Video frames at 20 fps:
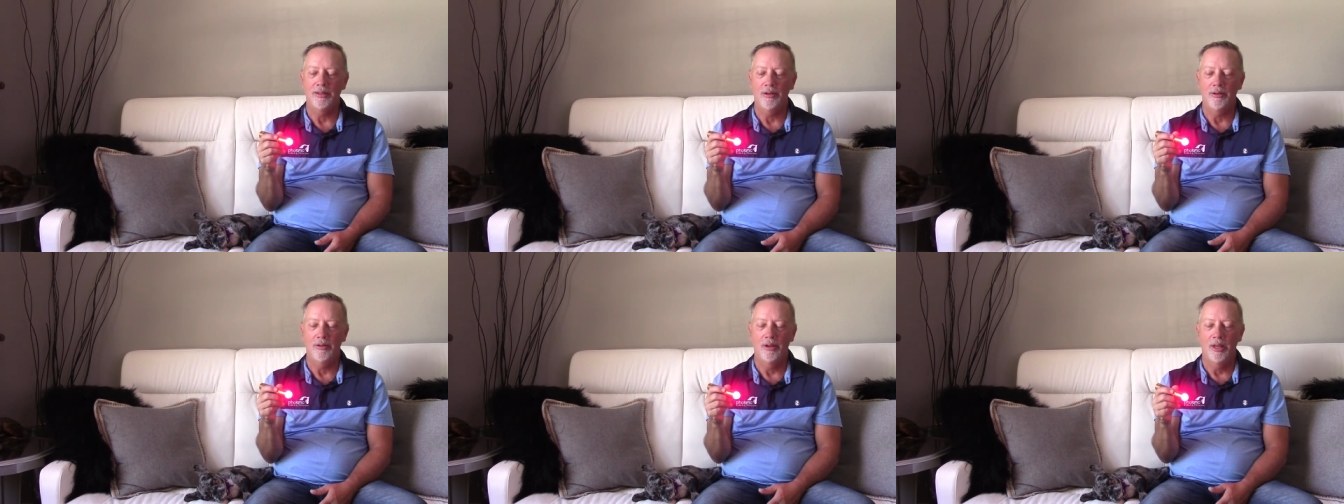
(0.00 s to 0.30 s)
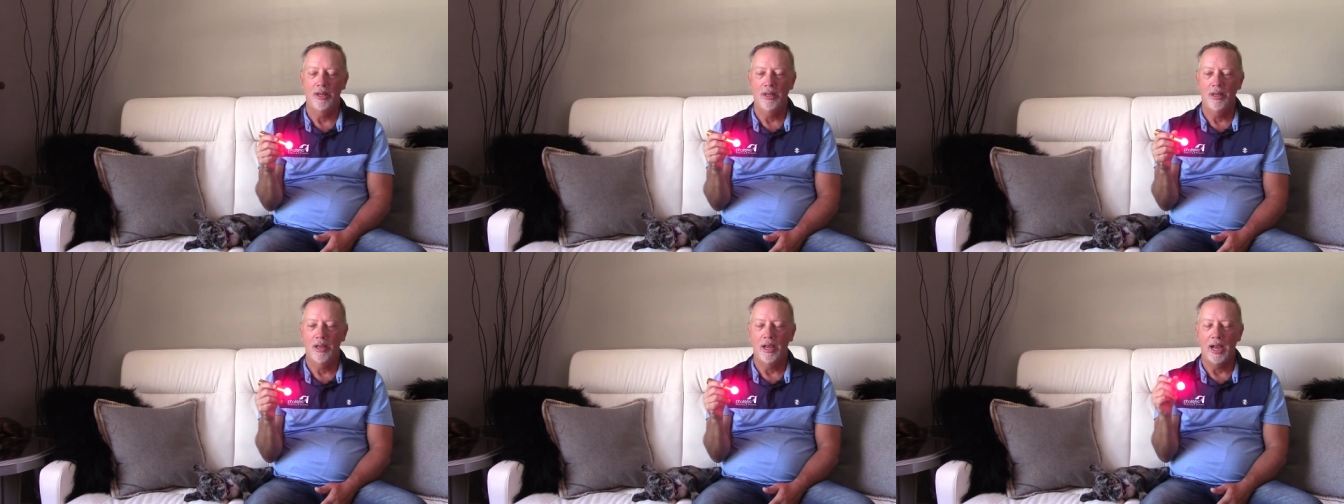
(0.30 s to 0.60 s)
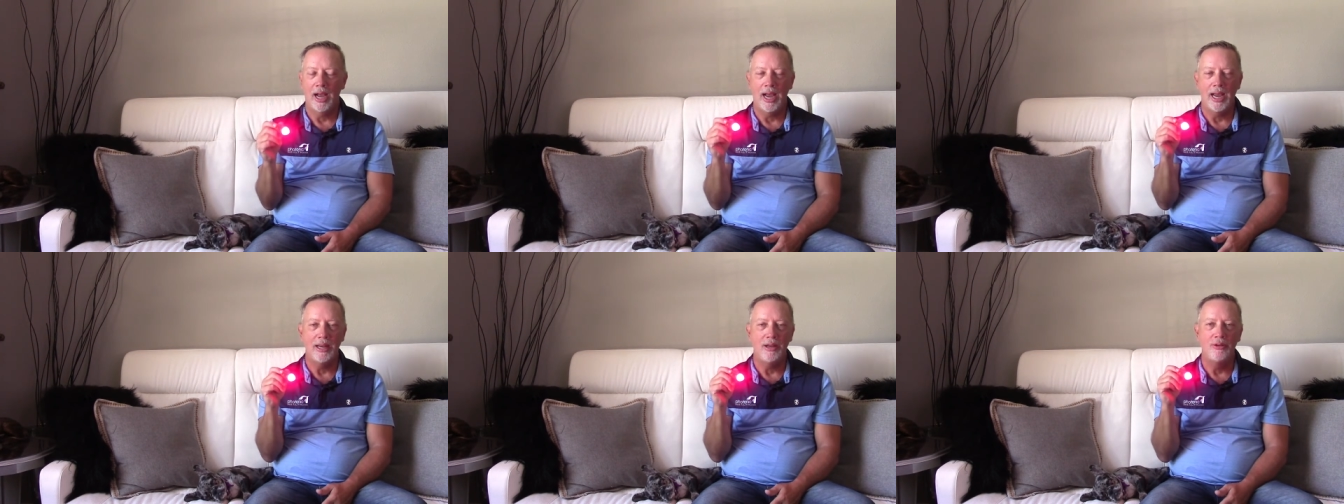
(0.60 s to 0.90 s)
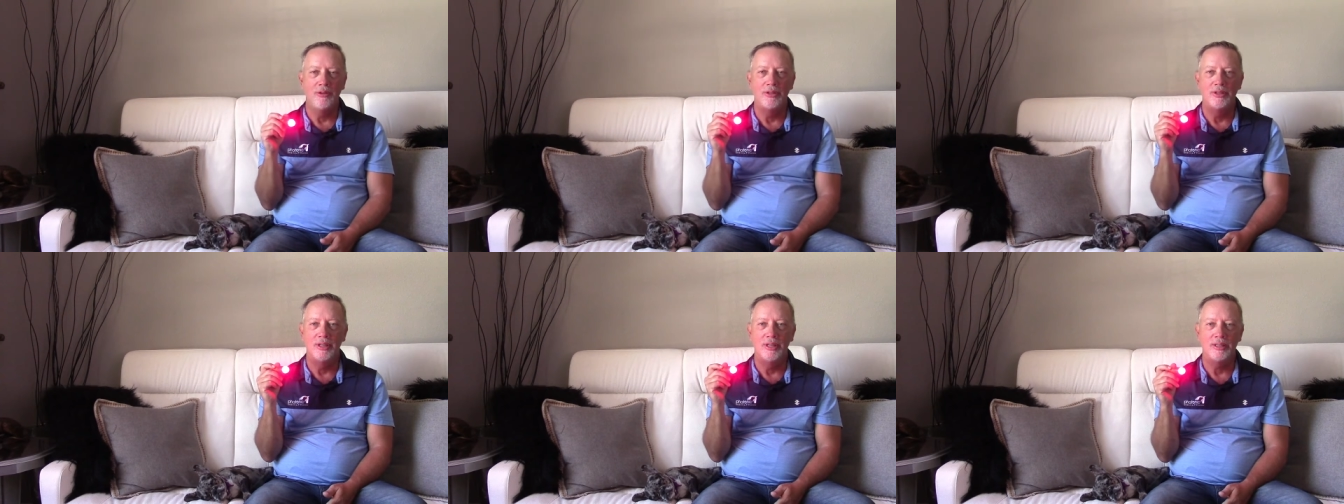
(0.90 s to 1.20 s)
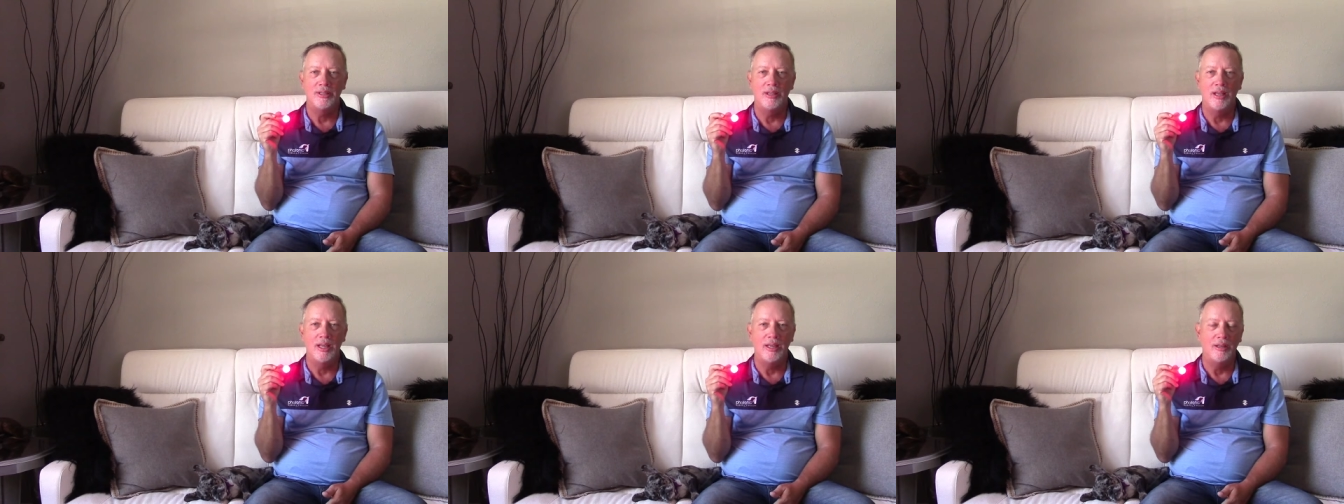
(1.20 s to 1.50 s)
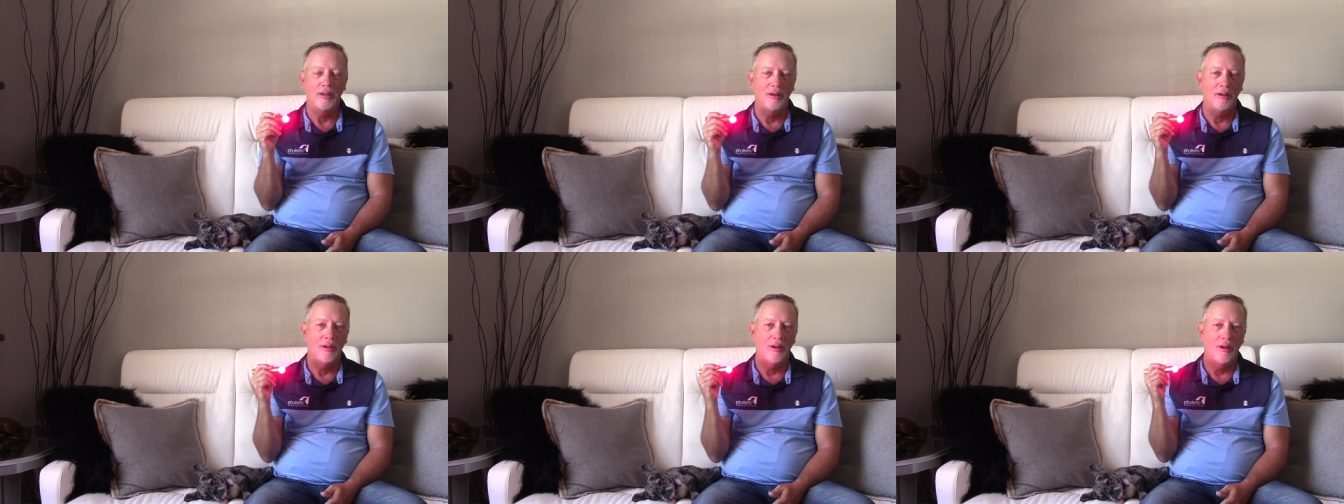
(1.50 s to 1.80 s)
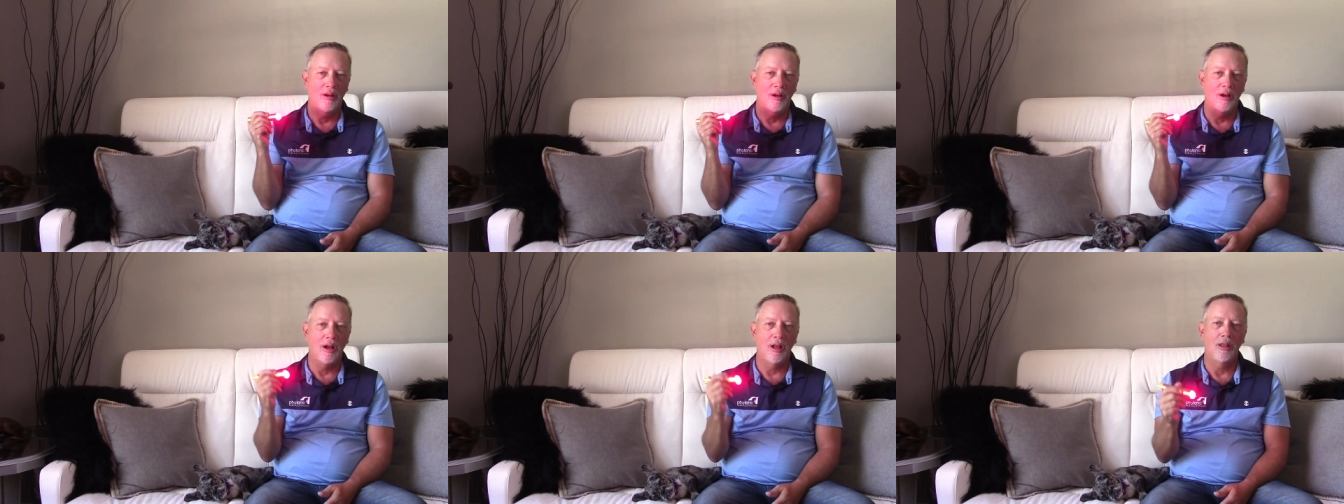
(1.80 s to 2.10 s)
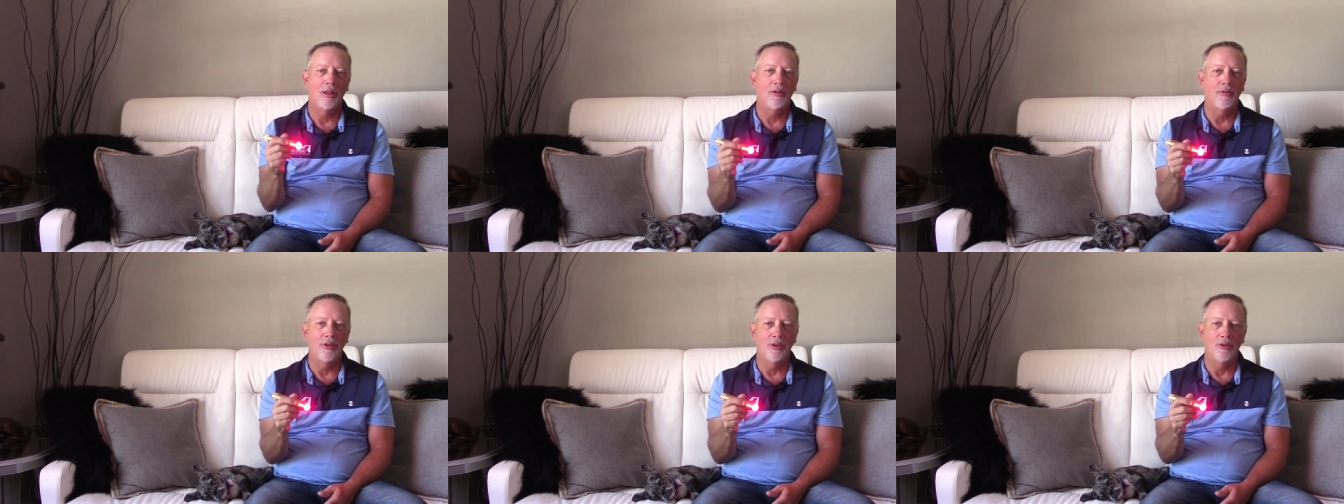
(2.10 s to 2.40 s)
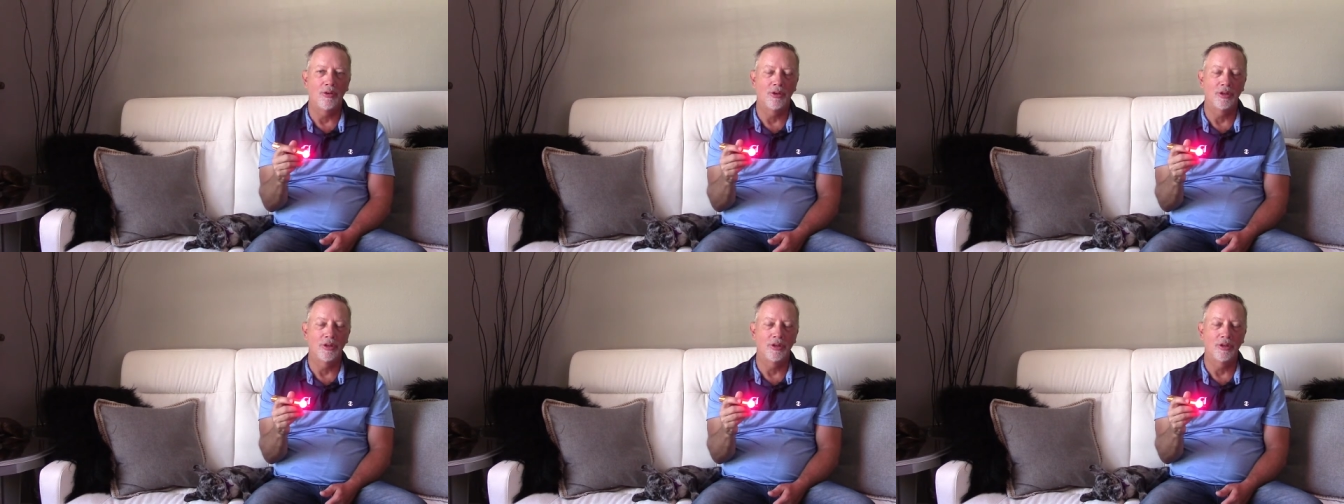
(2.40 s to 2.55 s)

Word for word: So I use this light all over the